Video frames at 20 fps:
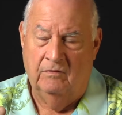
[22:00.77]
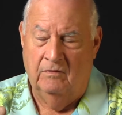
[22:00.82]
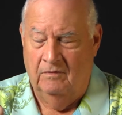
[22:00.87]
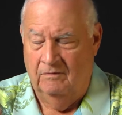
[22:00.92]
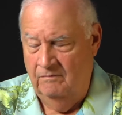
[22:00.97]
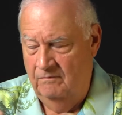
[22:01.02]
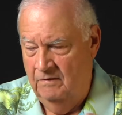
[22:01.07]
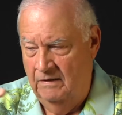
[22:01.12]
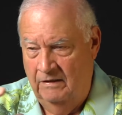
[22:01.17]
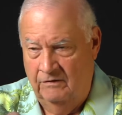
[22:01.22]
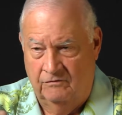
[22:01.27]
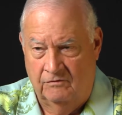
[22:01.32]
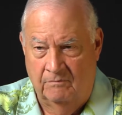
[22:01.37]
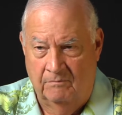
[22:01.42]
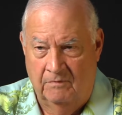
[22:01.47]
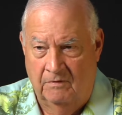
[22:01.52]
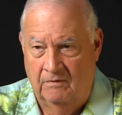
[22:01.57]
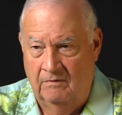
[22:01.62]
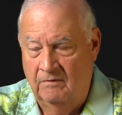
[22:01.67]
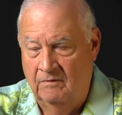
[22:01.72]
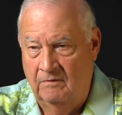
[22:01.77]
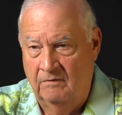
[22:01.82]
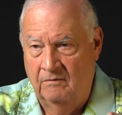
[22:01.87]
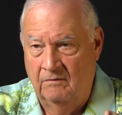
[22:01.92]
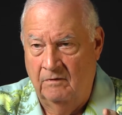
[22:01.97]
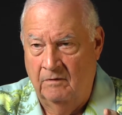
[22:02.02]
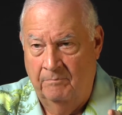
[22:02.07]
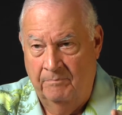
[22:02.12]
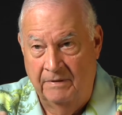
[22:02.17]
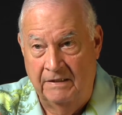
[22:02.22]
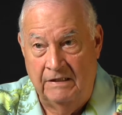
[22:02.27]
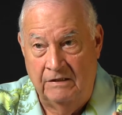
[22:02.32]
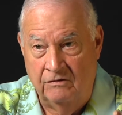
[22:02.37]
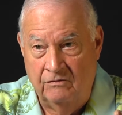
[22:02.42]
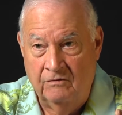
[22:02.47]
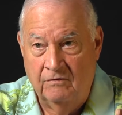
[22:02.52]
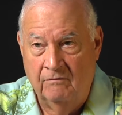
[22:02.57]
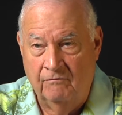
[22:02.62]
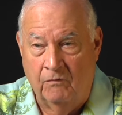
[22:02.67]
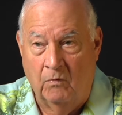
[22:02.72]
uh, estimate
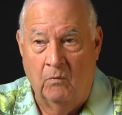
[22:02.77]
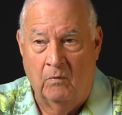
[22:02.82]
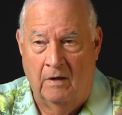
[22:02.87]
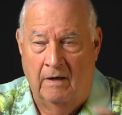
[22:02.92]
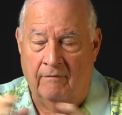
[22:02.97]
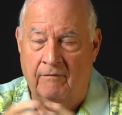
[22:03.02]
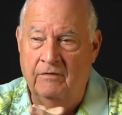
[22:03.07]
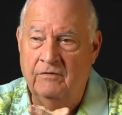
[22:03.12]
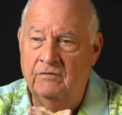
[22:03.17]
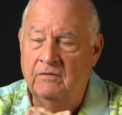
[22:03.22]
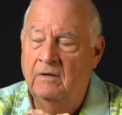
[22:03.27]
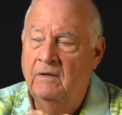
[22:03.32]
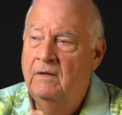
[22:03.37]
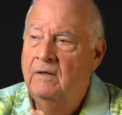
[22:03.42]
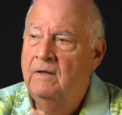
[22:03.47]
apiece, four of us.